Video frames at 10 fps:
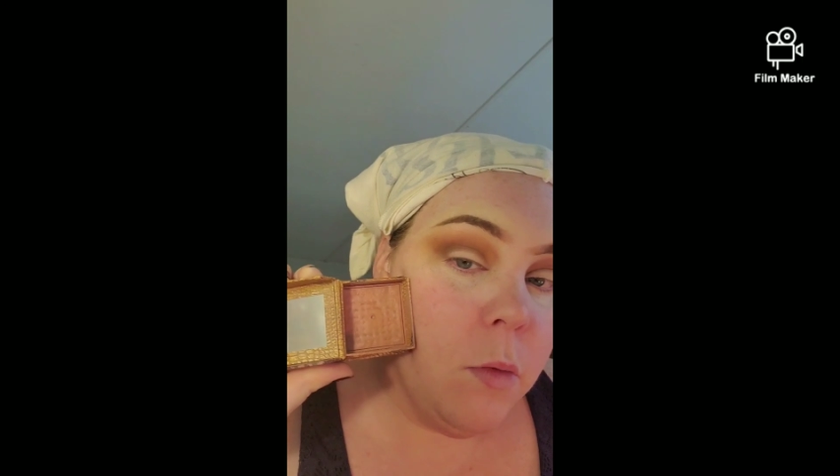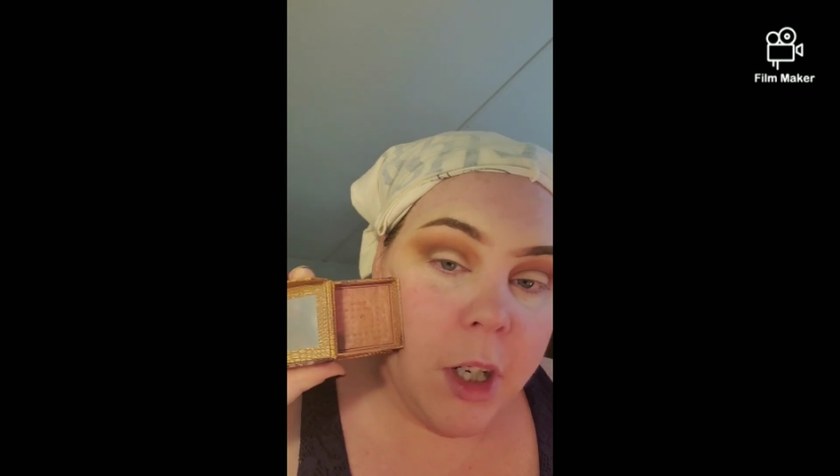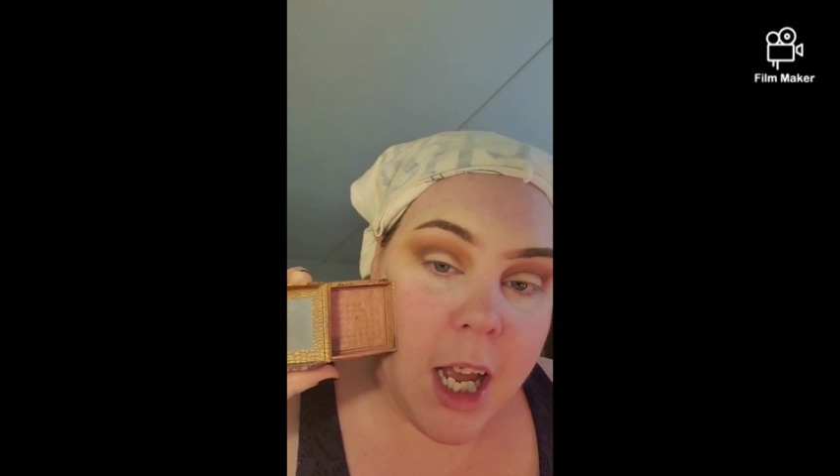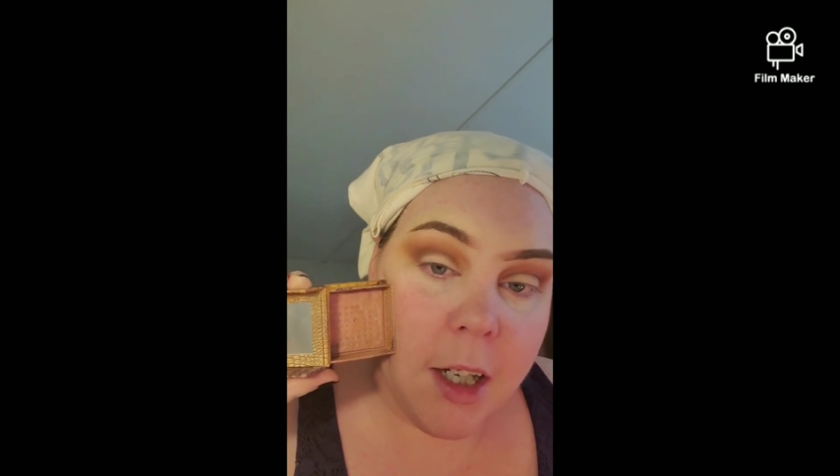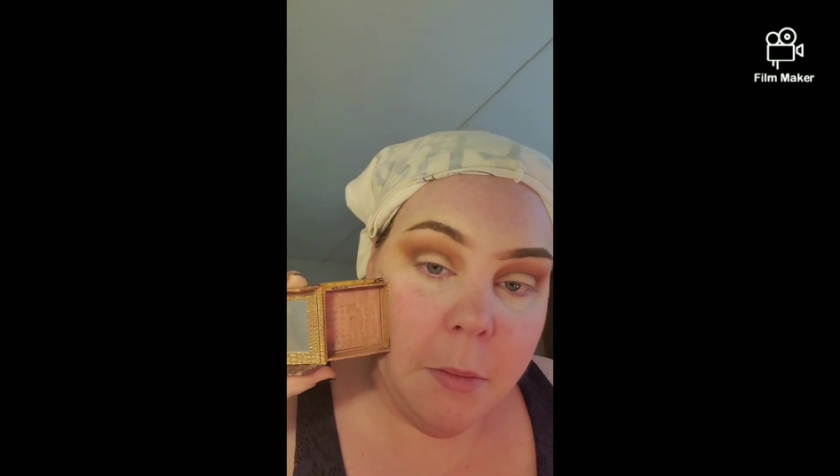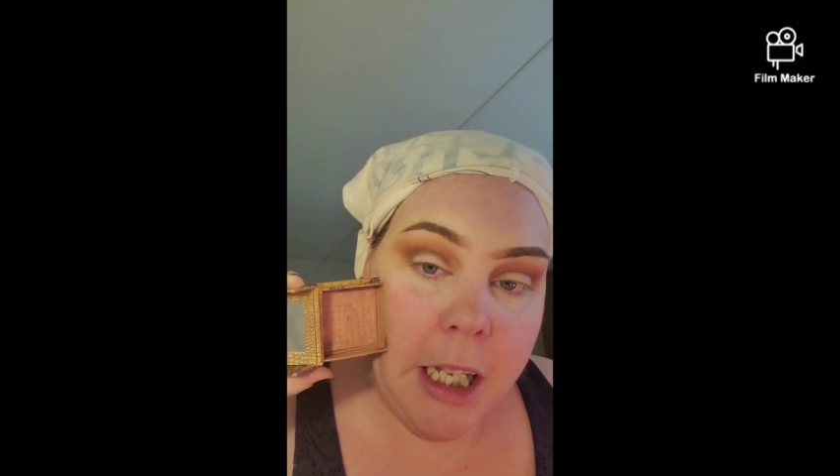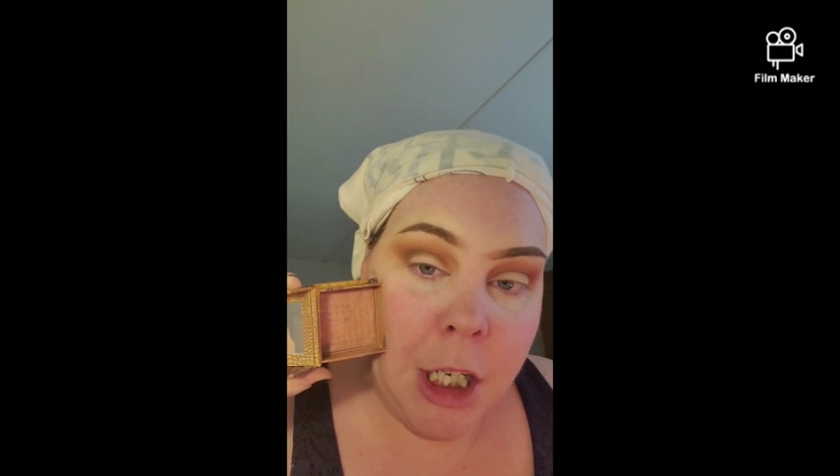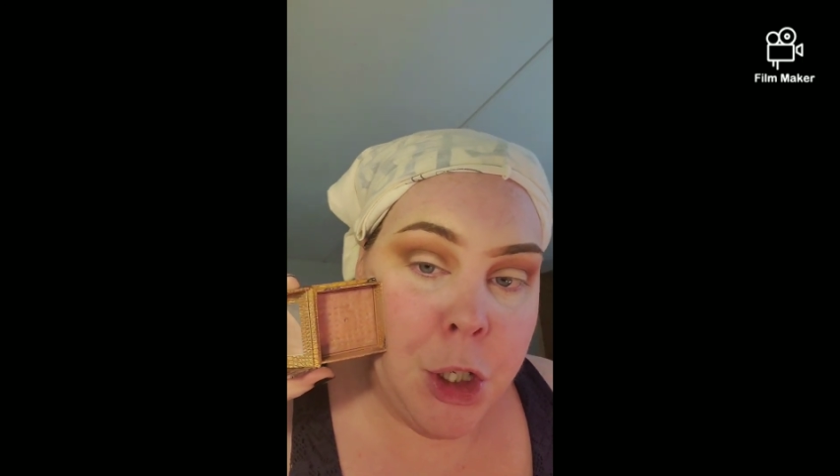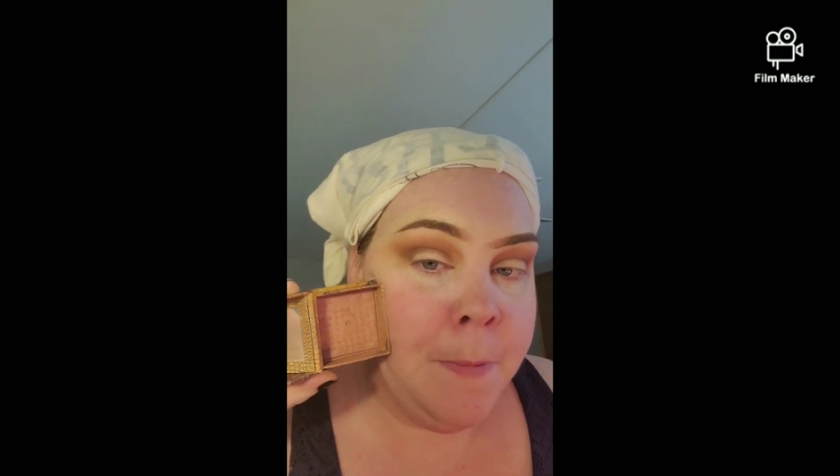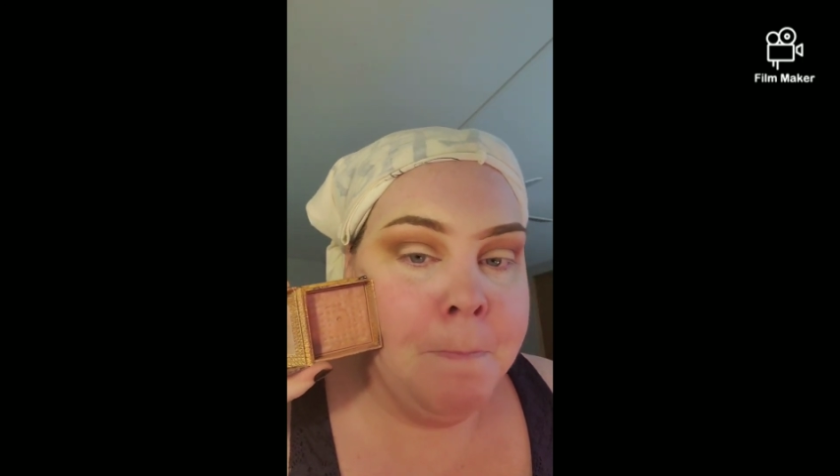with that
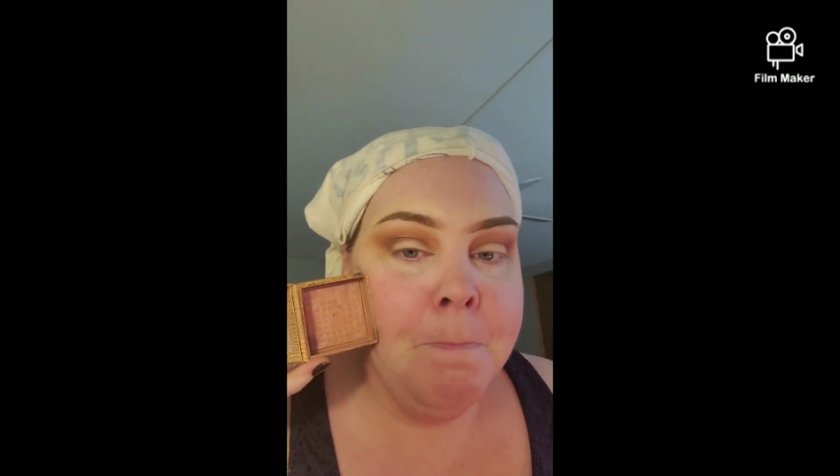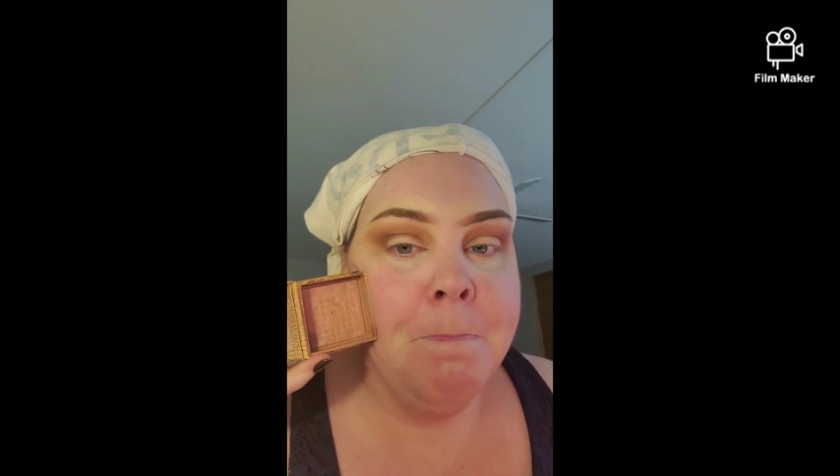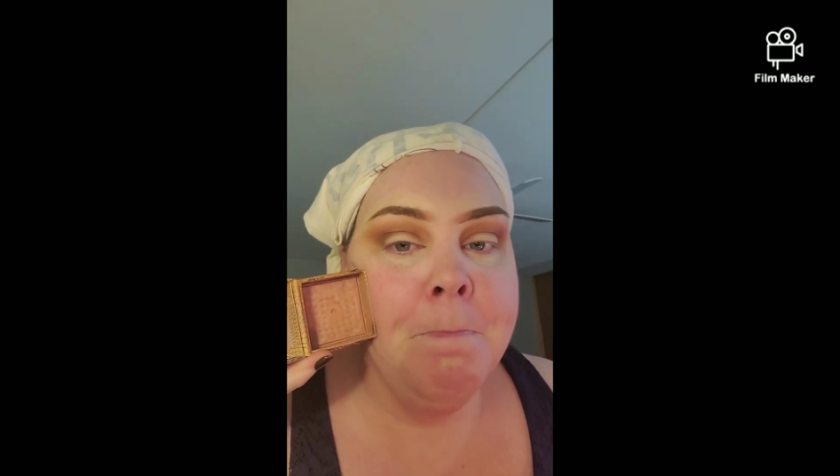complexion,